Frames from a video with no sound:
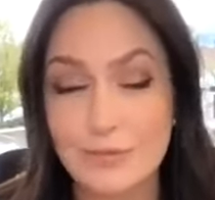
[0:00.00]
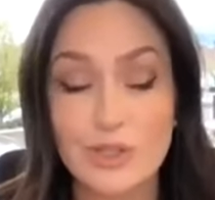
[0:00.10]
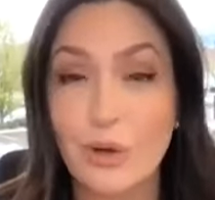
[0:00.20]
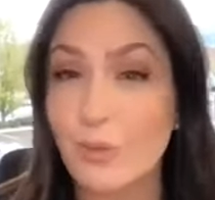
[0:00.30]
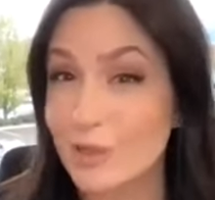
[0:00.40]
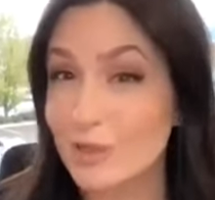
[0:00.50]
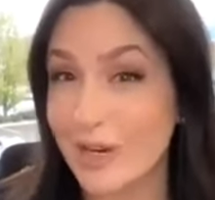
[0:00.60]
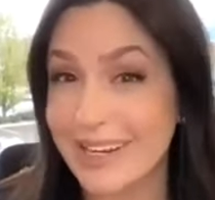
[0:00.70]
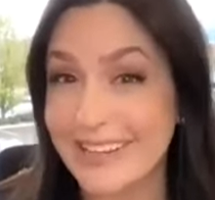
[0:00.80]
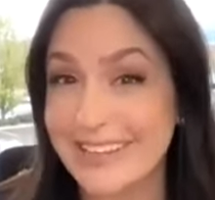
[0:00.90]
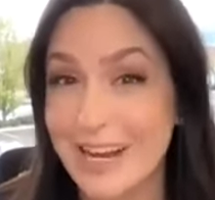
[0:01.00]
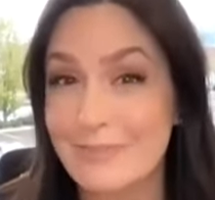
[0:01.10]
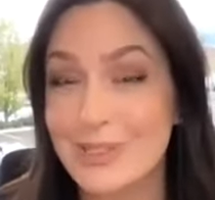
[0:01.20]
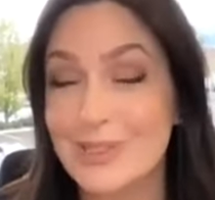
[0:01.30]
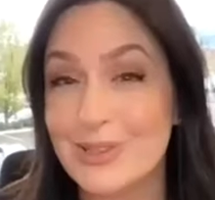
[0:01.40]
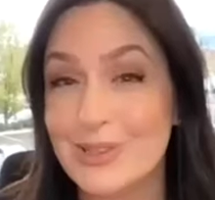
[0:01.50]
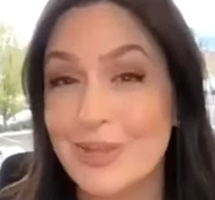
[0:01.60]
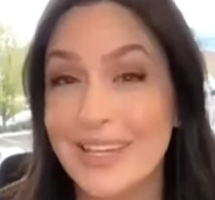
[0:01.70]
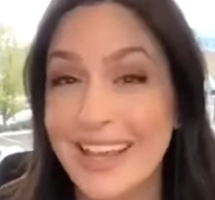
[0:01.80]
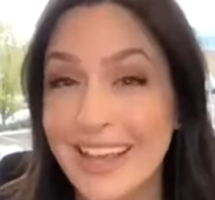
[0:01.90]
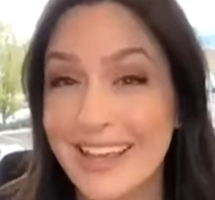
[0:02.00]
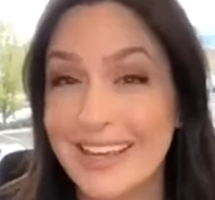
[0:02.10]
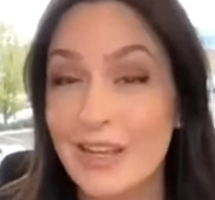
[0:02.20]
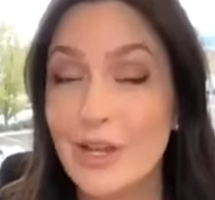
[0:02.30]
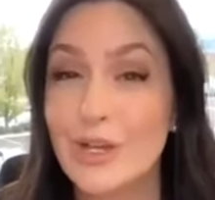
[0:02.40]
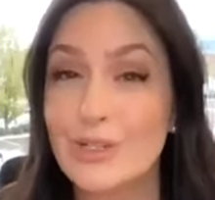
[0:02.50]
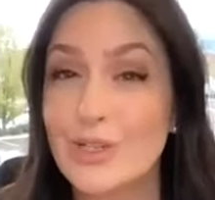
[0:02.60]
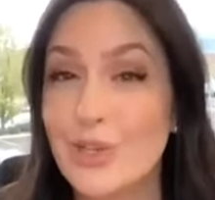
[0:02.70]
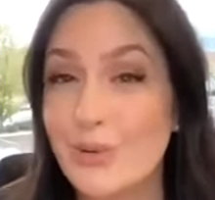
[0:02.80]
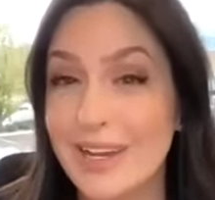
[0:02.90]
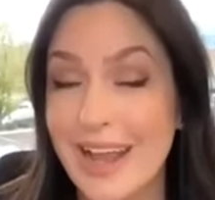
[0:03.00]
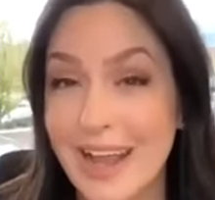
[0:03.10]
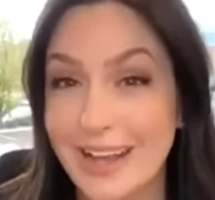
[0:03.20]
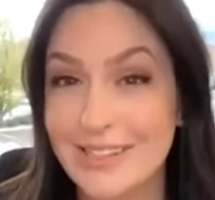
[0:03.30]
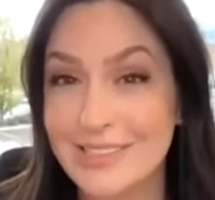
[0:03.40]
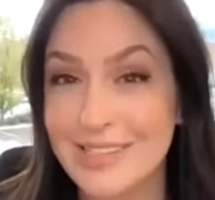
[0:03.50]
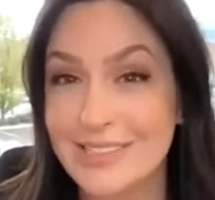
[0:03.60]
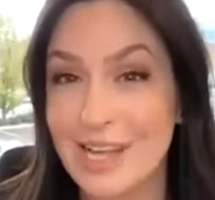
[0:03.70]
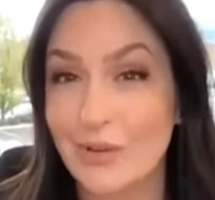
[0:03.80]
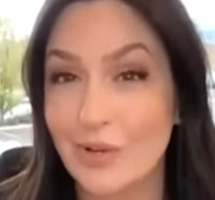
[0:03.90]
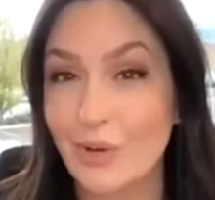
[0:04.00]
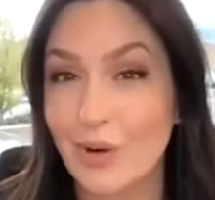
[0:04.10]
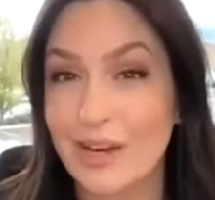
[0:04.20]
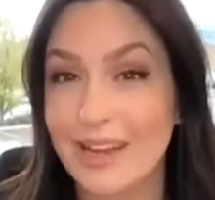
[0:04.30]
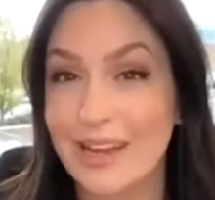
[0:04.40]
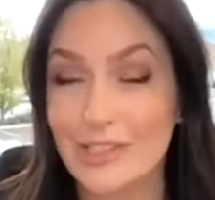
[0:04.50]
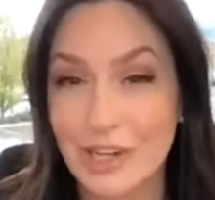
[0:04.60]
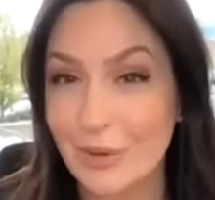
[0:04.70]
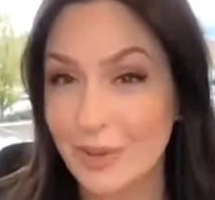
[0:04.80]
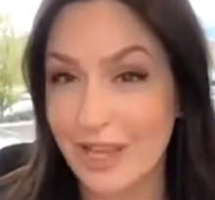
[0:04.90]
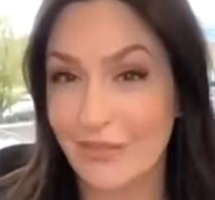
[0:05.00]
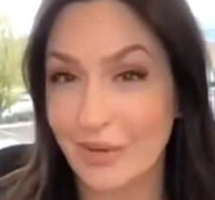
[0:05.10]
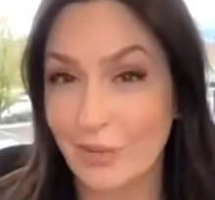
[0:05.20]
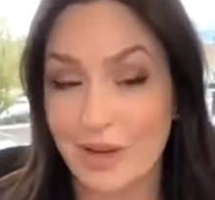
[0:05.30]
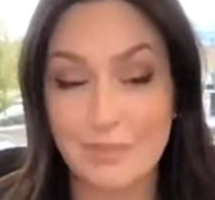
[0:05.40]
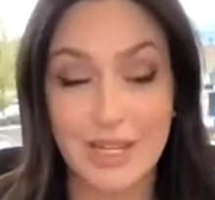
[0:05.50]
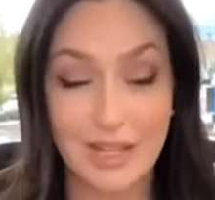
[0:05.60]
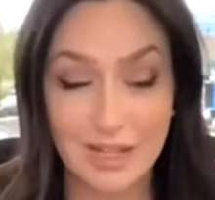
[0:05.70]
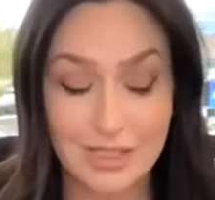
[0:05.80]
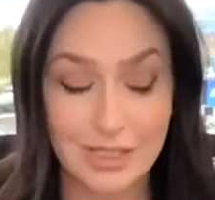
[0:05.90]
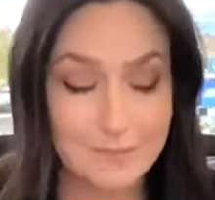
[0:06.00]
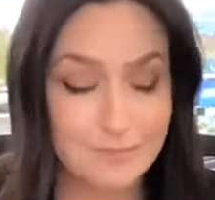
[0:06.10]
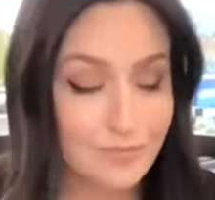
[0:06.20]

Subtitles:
So we'll try to get that up as soon as we can so you can access that recording and share it with everyone because,